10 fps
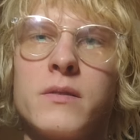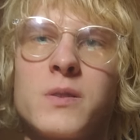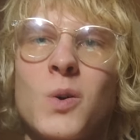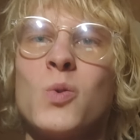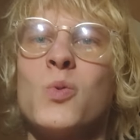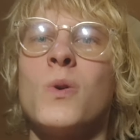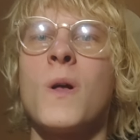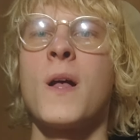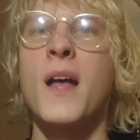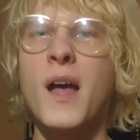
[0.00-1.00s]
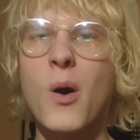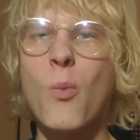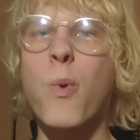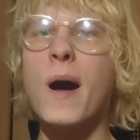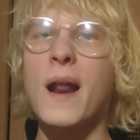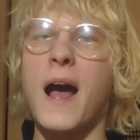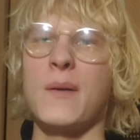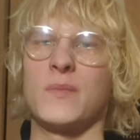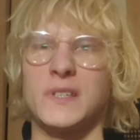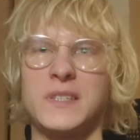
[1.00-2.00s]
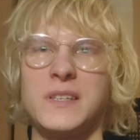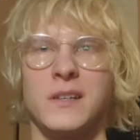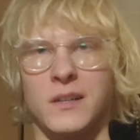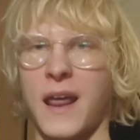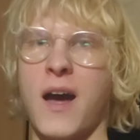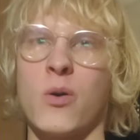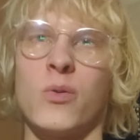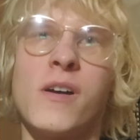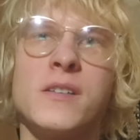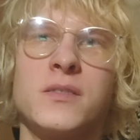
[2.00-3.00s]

So what I'm seeing now